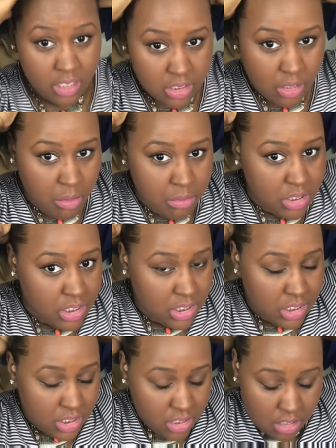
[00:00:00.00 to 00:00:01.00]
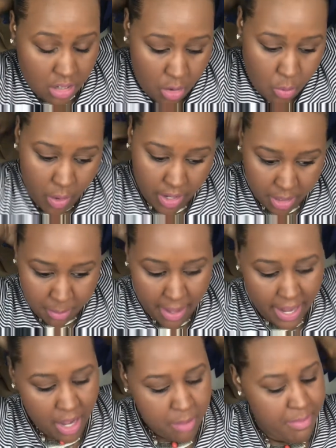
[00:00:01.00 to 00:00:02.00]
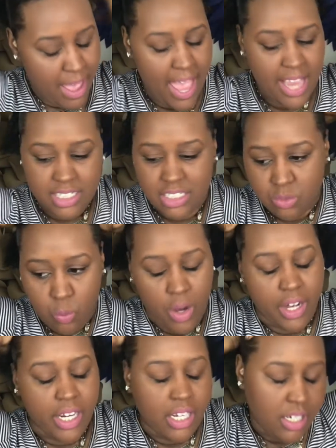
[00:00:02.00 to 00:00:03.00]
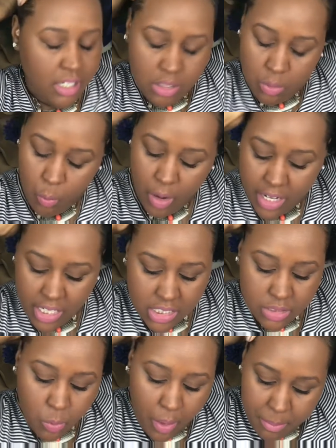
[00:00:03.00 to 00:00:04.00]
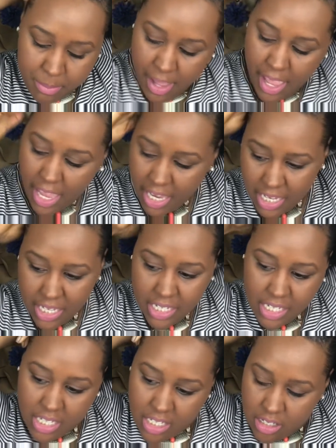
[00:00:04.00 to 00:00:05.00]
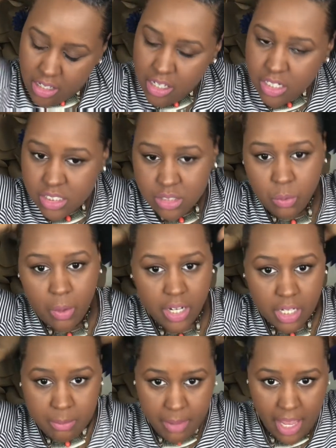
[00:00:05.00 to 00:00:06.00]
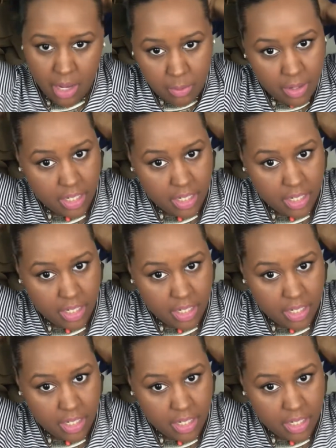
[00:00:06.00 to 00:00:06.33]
So I'm just, you know, working my hair back, just working its way back. Just working it back.